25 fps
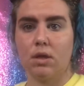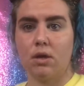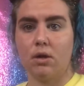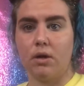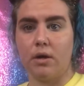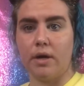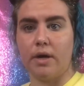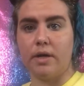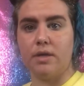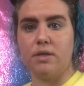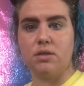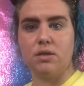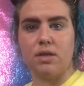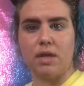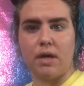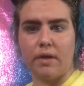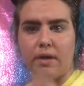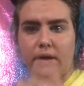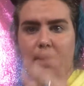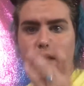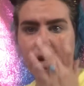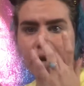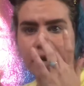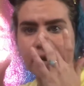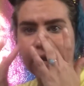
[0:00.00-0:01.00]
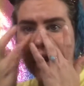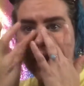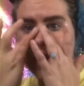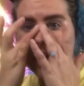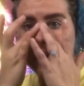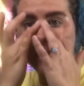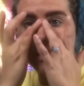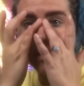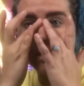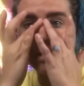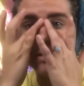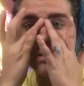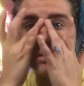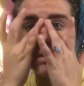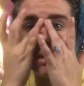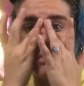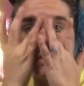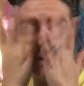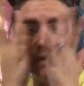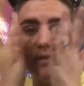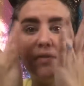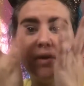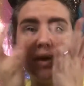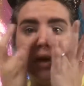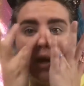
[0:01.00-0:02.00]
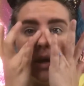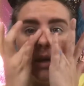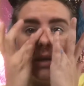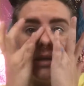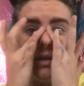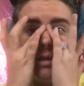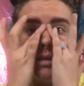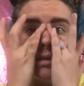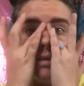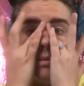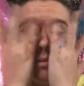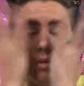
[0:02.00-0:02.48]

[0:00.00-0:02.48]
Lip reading: Alright, so now that I got caterpillars on my face,